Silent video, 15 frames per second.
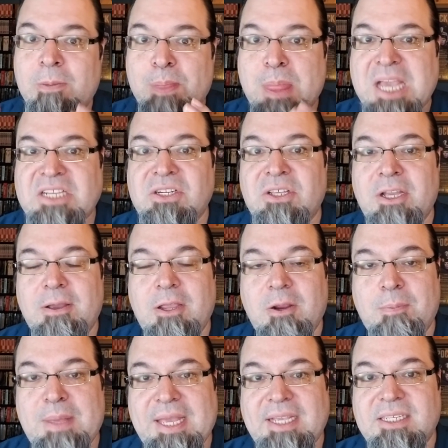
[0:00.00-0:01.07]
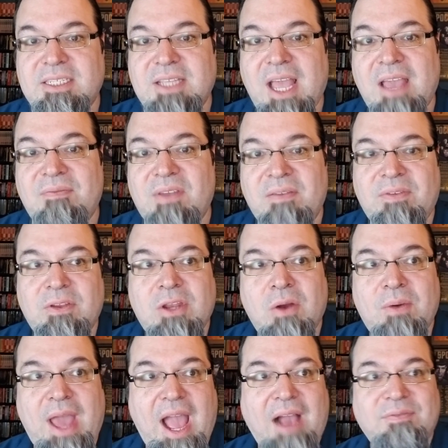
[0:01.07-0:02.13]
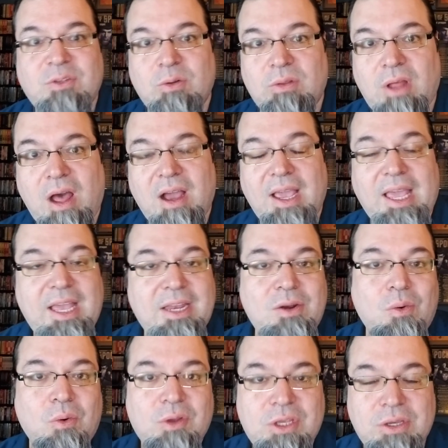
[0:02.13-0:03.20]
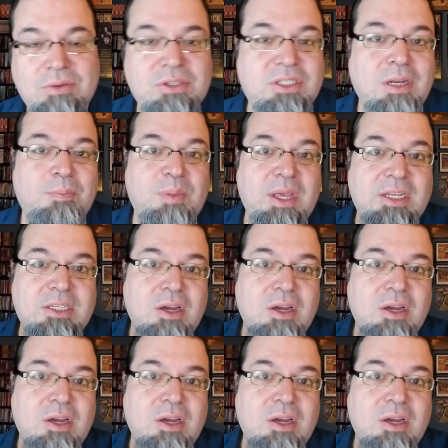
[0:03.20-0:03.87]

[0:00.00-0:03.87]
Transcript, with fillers: Make sure that you're being safe. If you don't have to log in or use something,